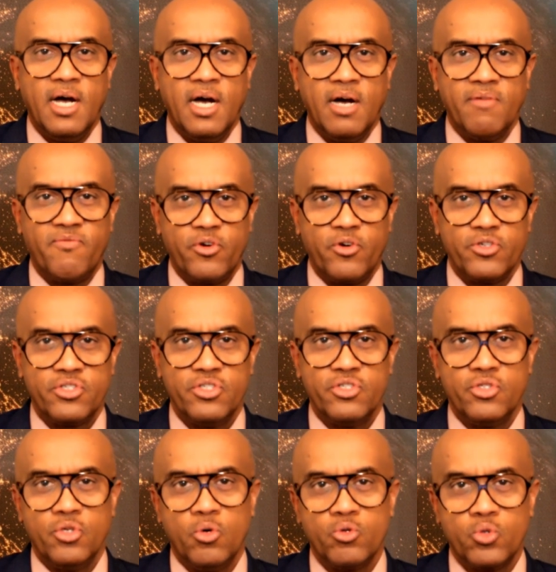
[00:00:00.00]
versus
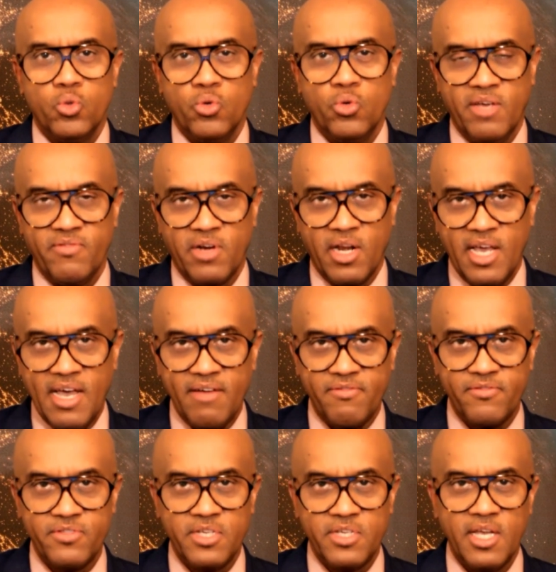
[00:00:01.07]
those who never
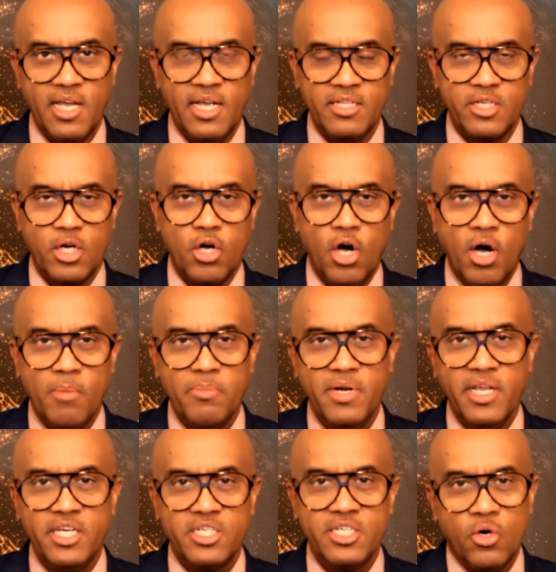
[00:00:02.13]
left. And the
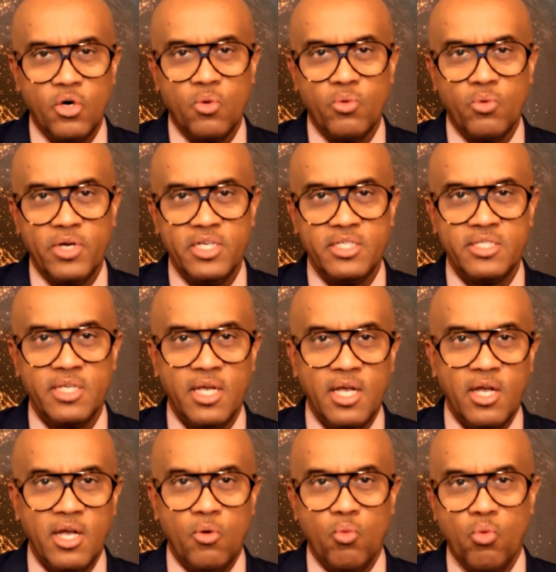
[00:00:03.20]
combination always
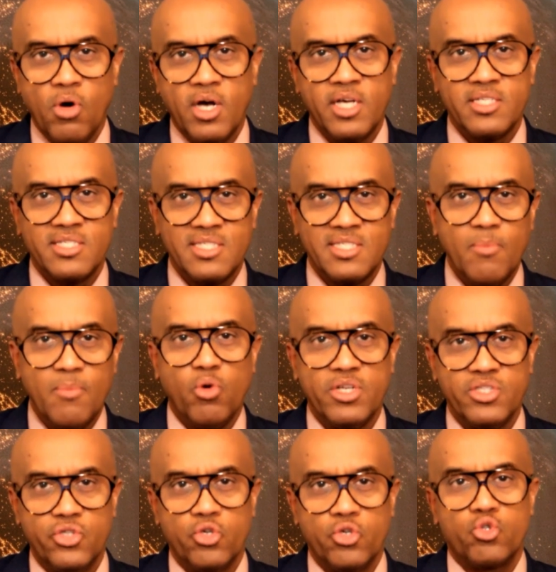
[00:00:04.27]
was
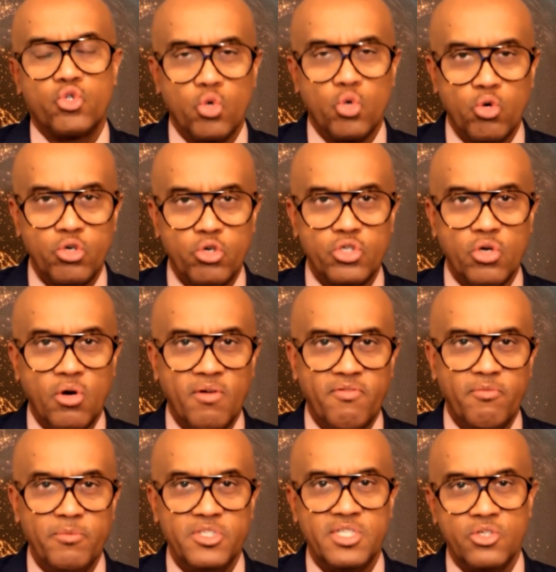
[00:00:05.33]
somewhat the source of
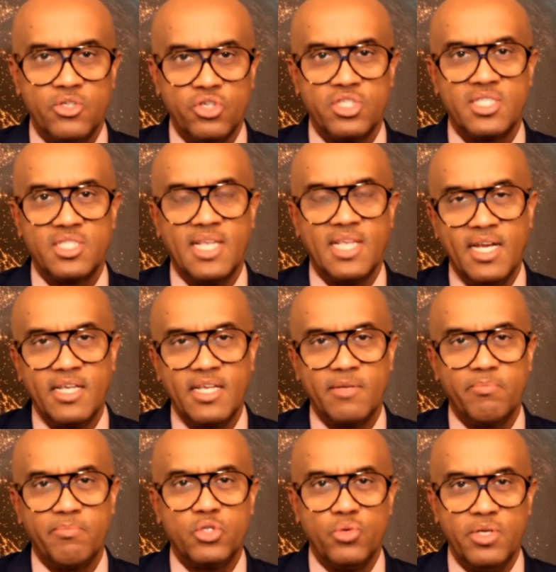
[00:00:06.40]
misunderstanding
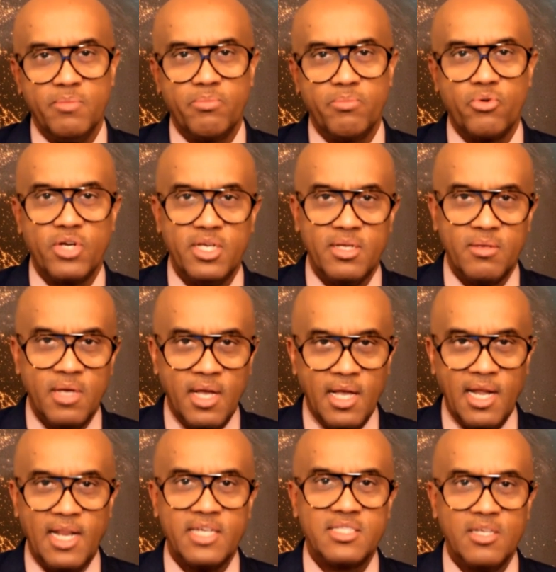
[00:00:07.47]
between
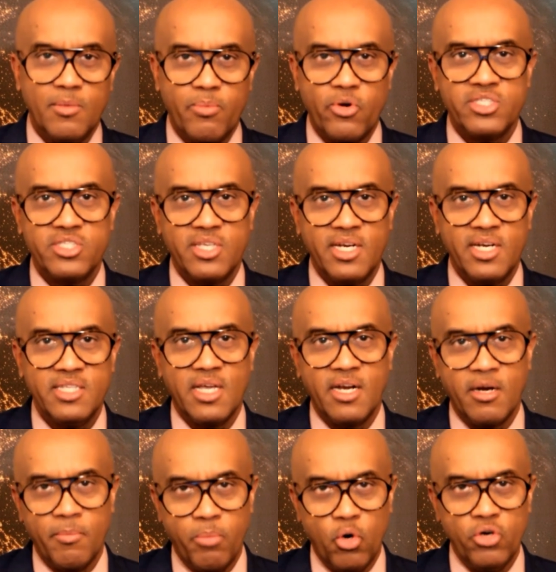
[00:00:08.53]
elected president and
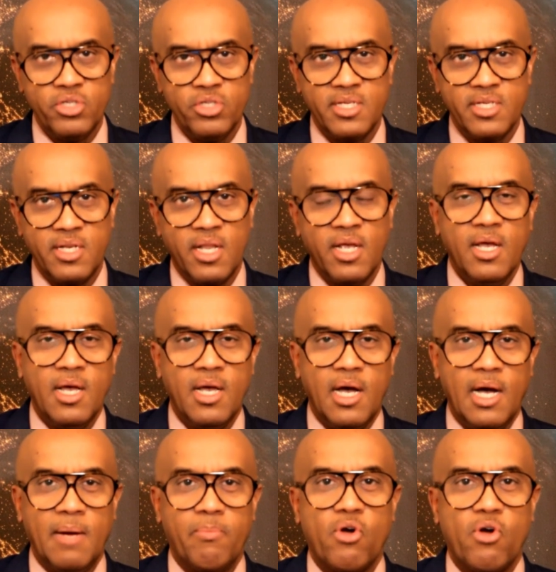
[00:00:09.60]
appointed
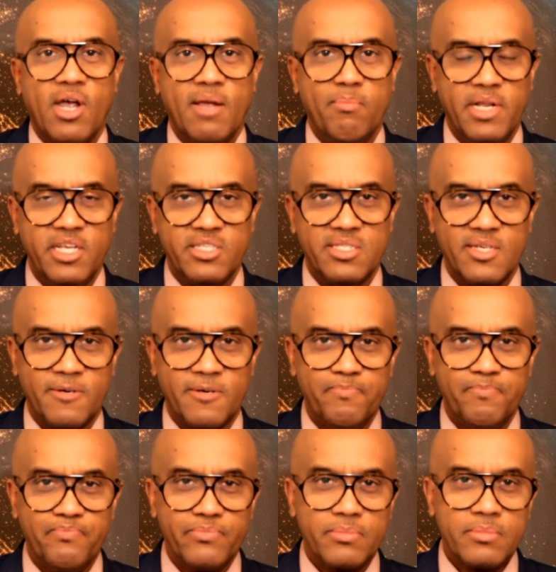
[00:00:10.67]
prime minister.
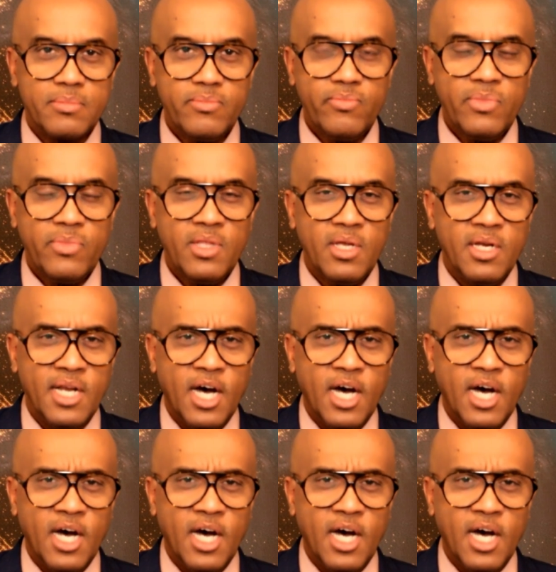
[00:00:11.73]
Now,